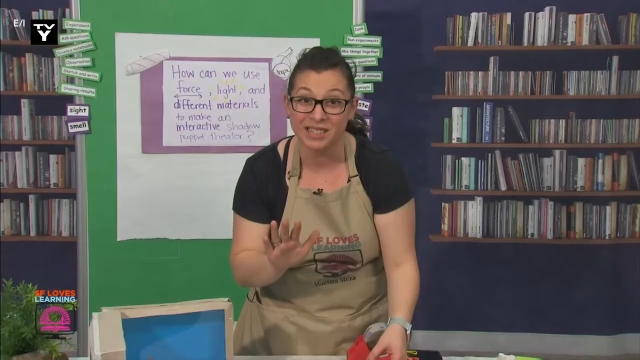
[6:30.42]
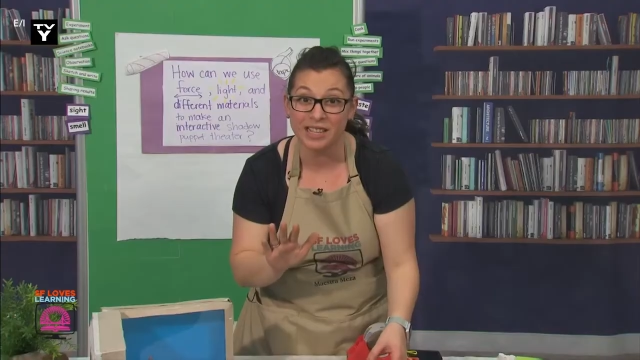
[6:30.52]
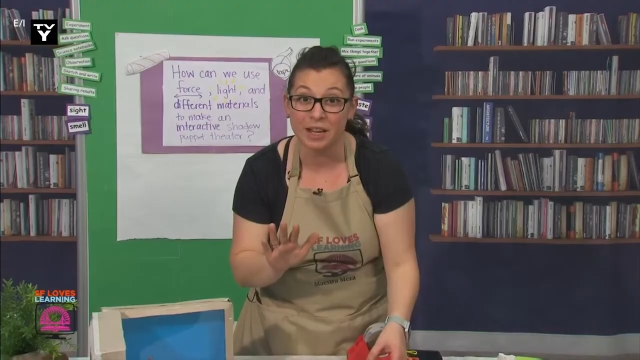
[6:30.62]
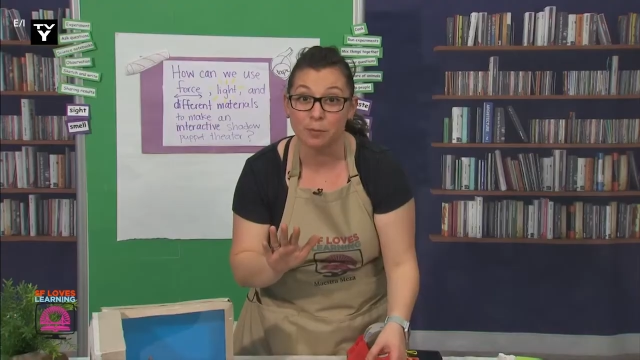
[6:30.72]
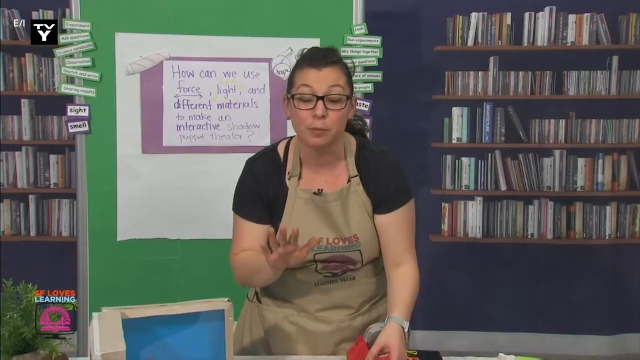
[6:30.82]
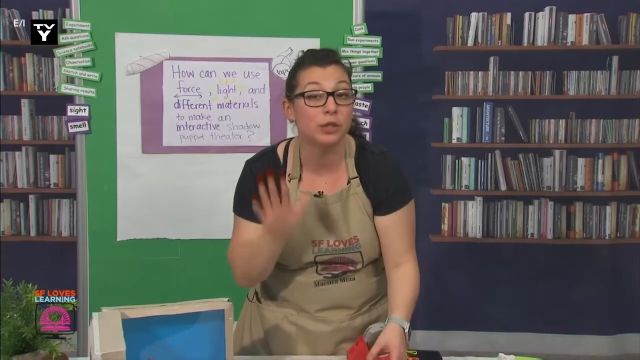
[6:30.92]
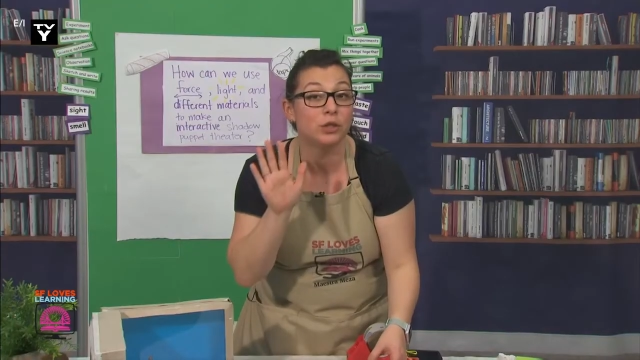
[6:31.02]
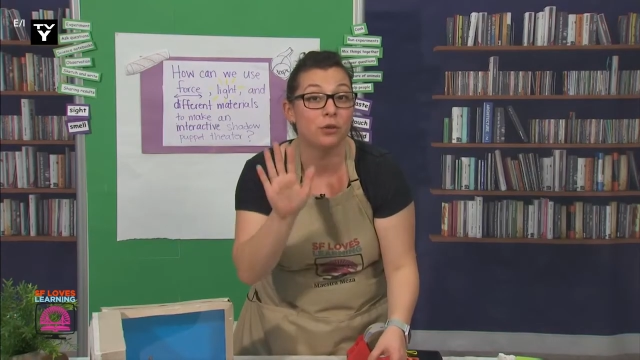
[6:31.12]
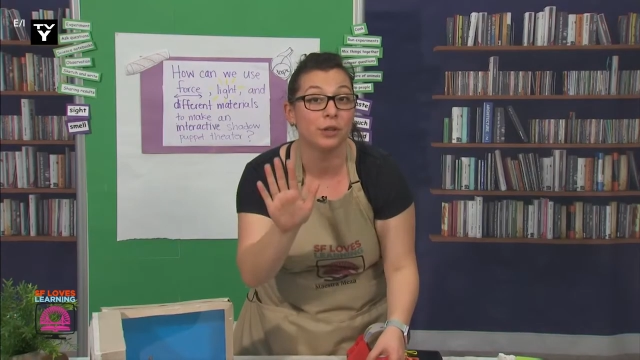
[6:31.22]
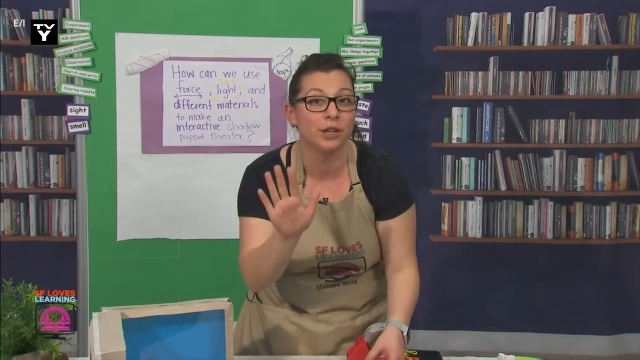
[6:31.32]
time, but
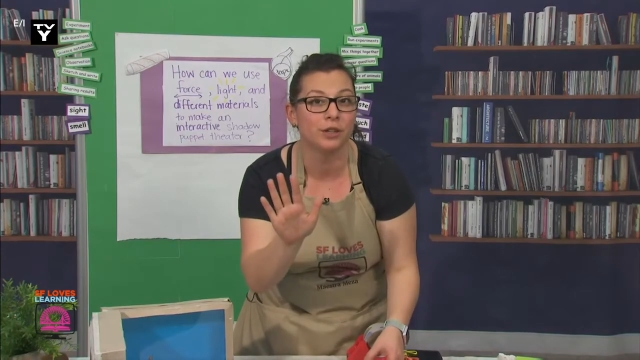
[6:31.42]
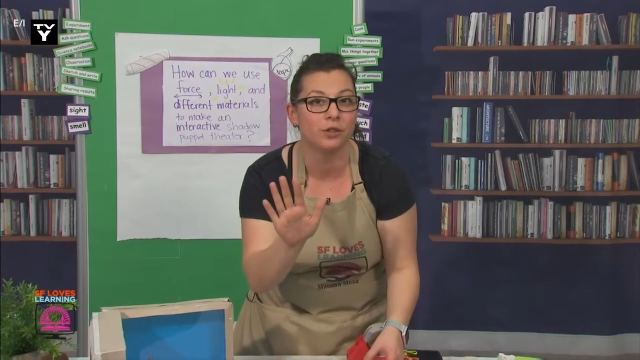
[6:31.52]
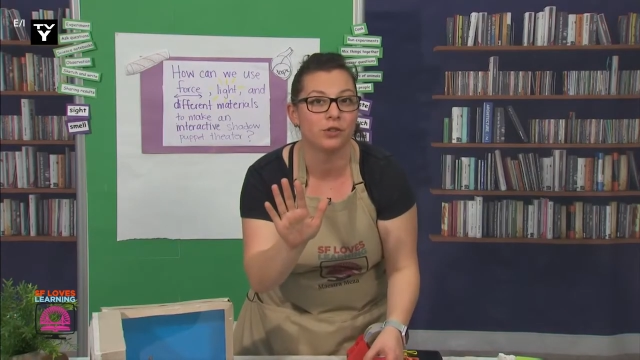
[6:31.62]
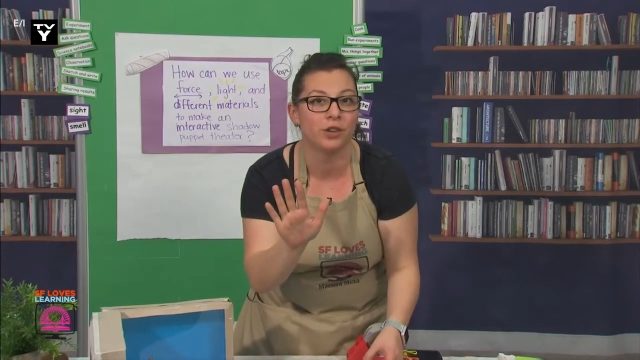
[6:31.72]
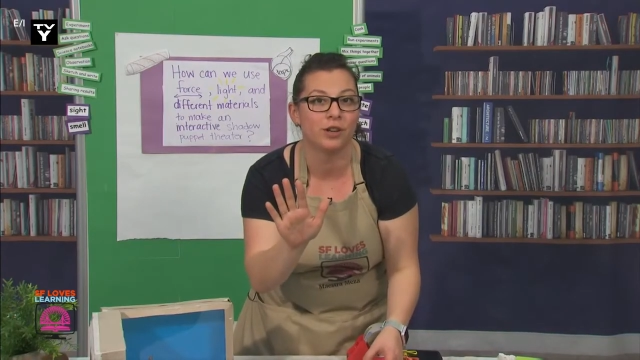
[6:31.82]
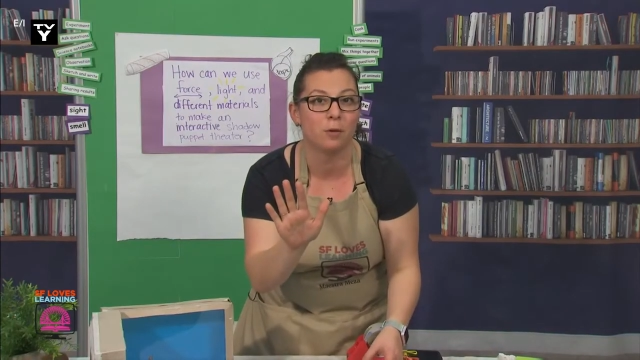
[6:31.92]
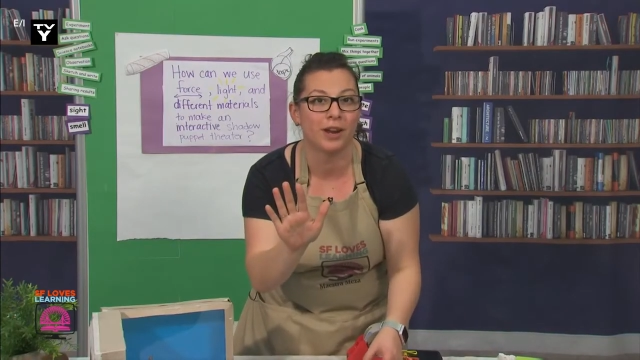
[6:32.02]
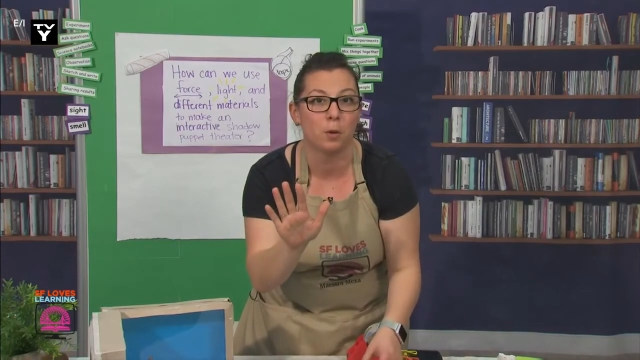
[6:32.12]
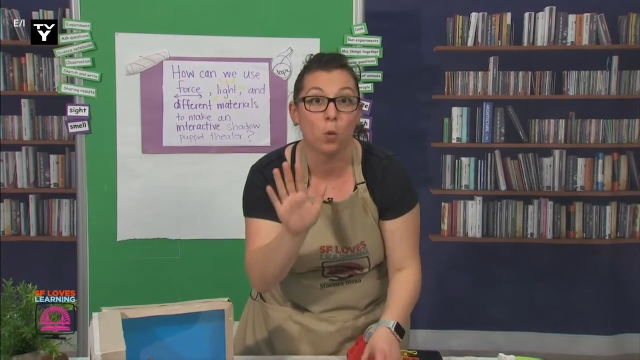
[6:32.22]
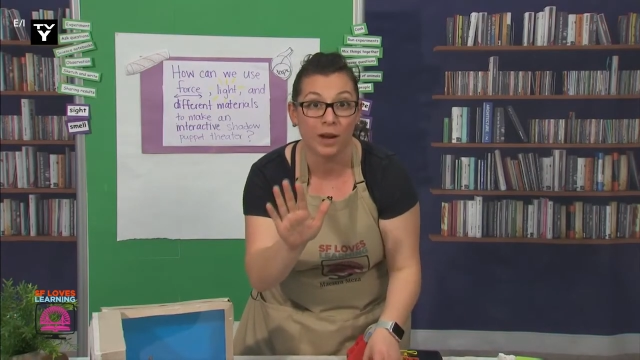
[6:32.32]
don't cut your string
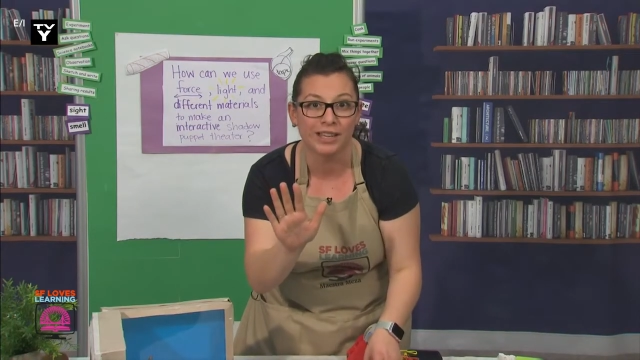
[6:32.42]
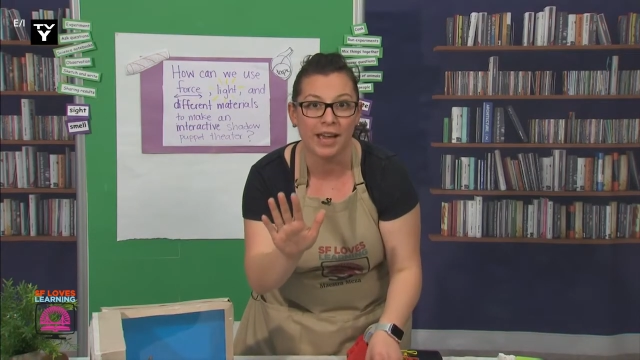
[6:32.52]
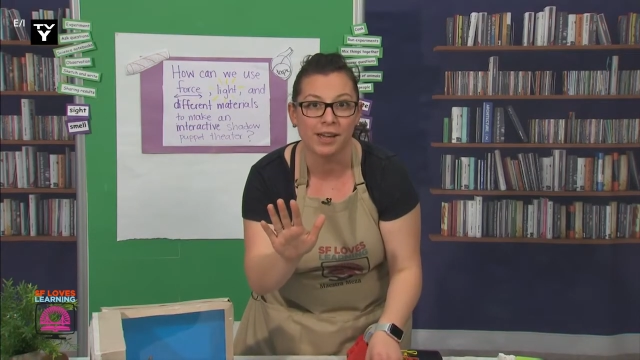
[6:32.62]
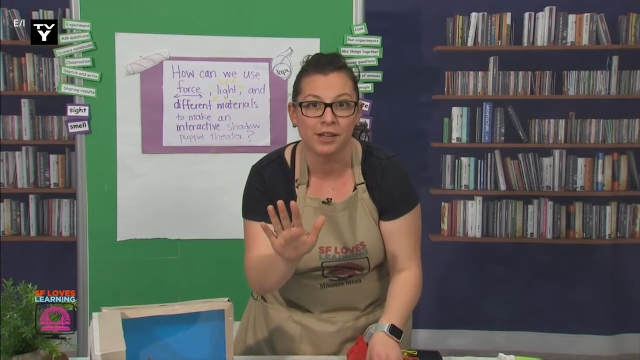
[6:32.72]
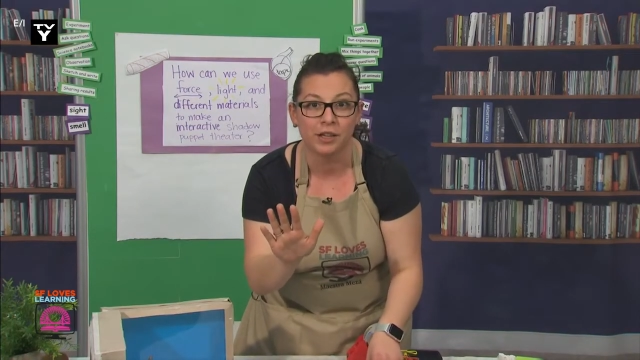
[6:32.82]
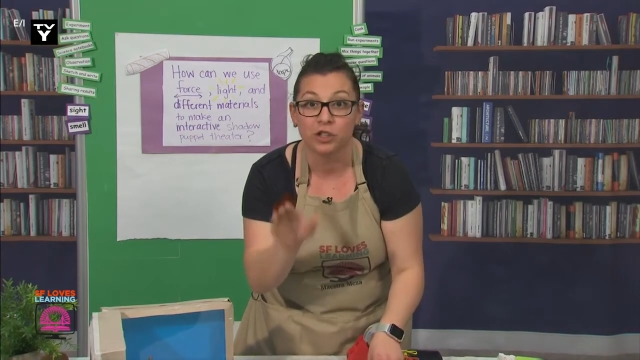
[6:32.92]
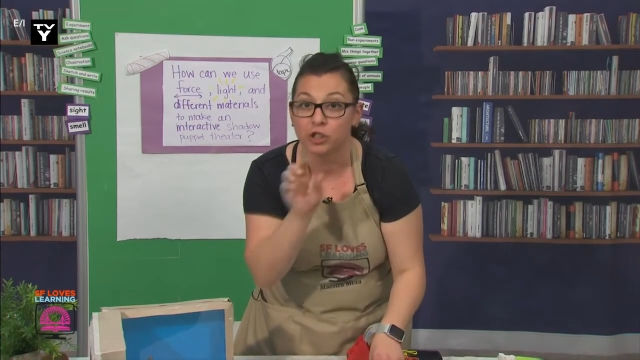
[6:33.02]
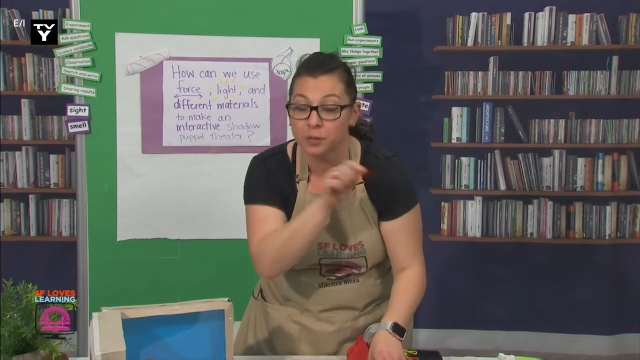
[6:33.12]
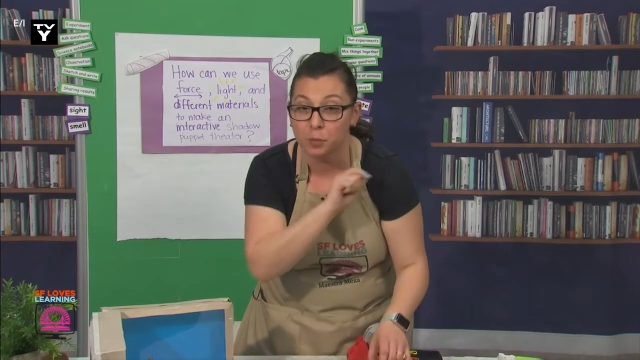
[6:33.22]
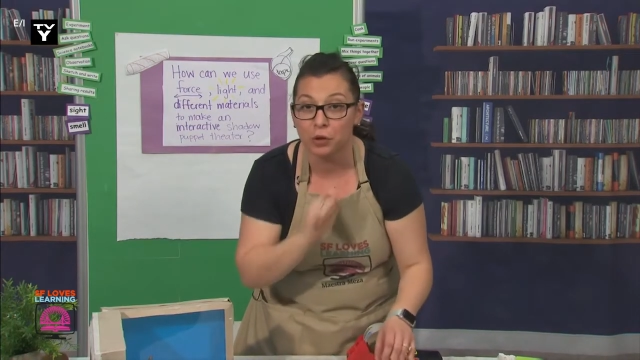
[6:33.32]
quite yet.
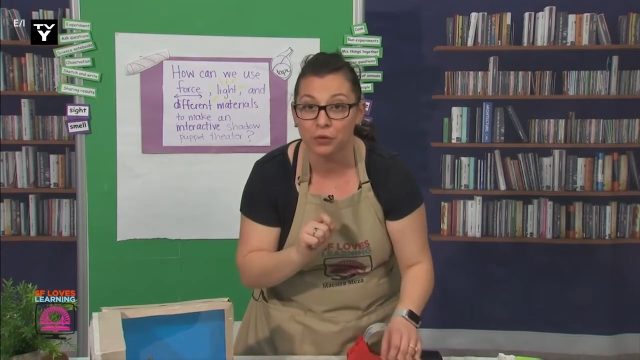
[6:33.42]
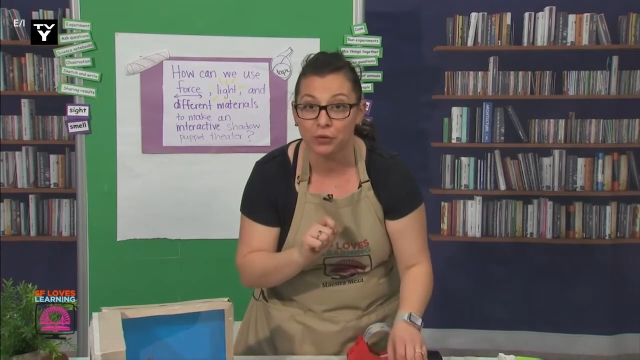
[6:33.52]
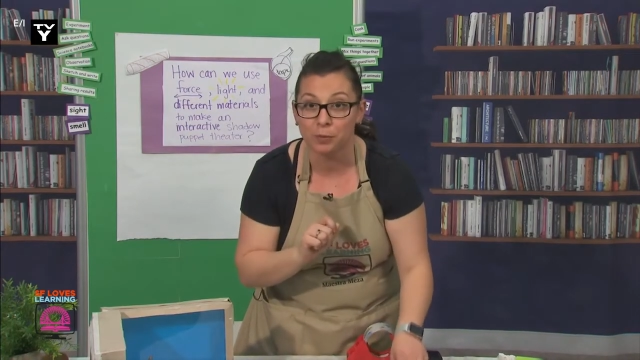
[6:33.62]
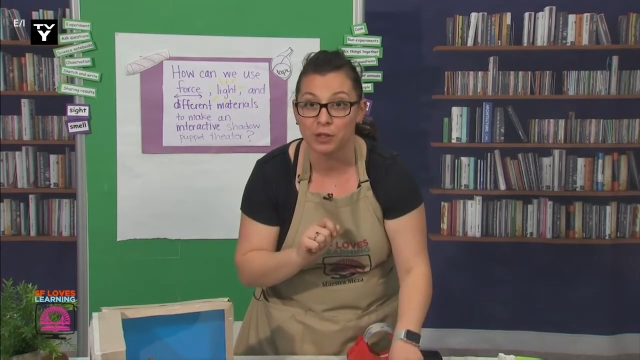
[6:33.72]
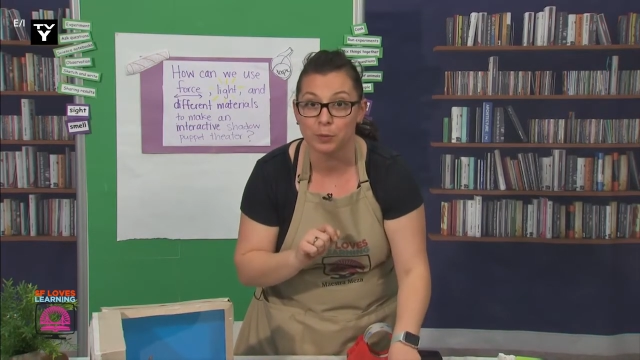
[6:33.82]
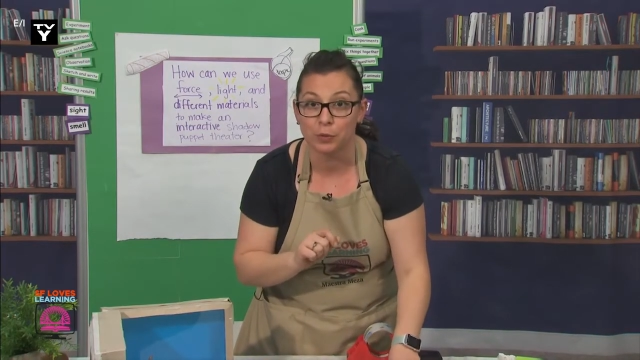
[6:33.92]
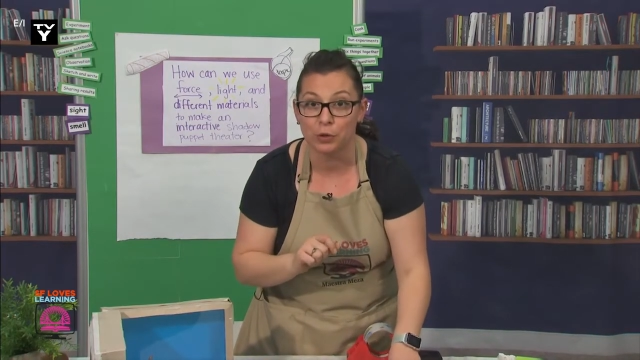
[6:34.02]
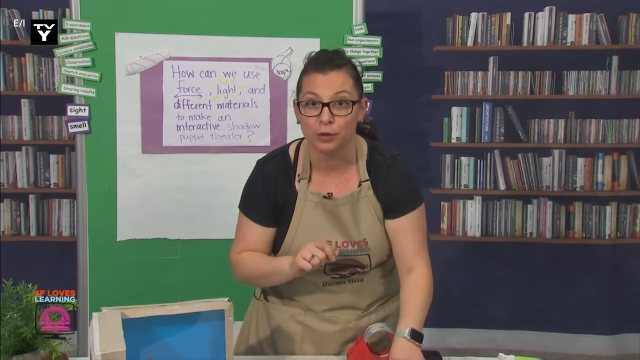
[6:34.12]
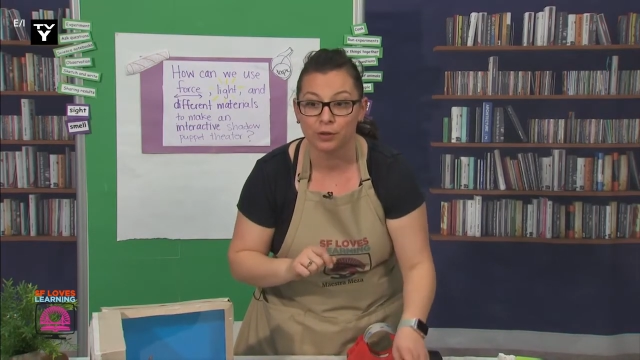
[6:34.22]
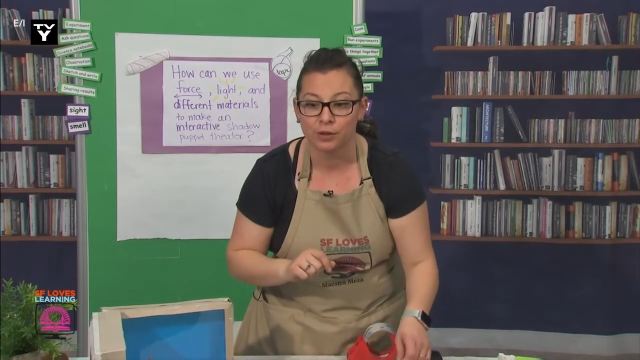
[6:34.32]
Just pull from the
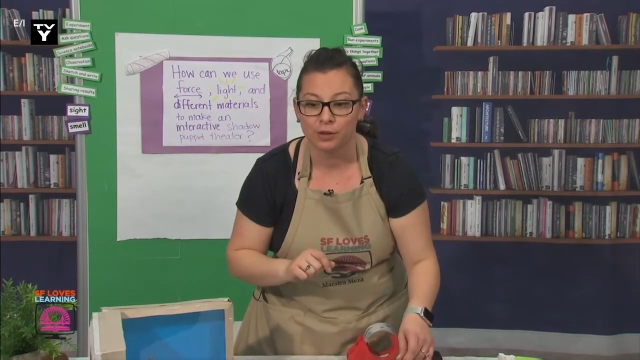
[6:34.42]
spool.